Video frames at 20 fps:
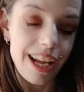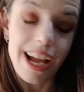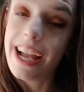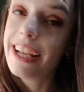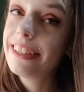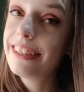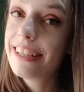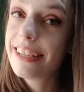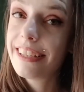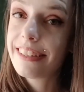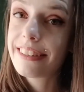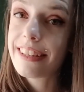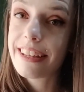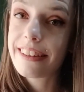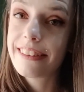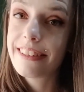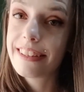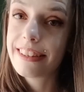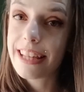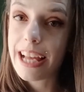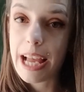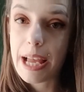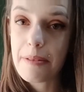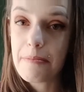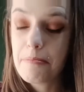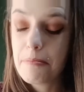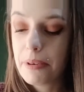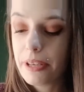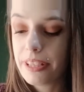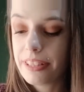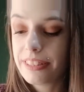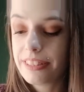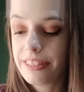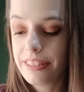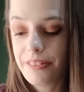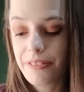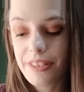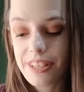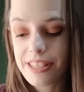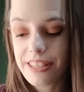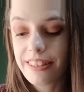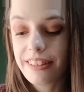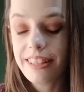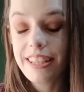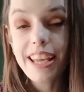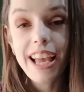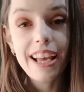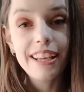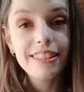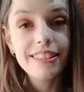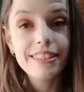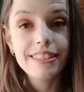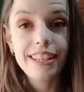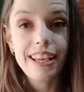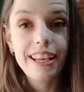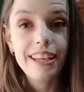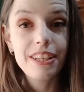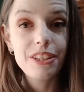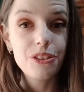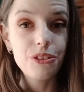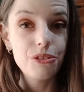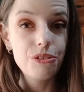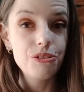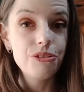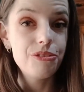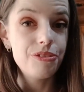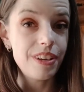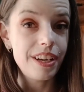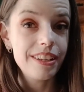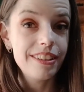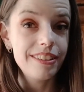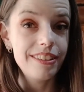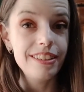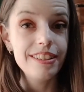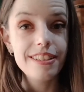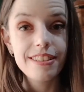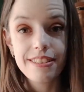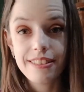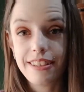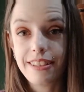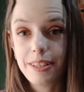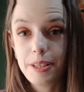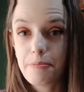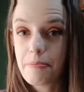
I didn't at the time, but recently I decided to finally start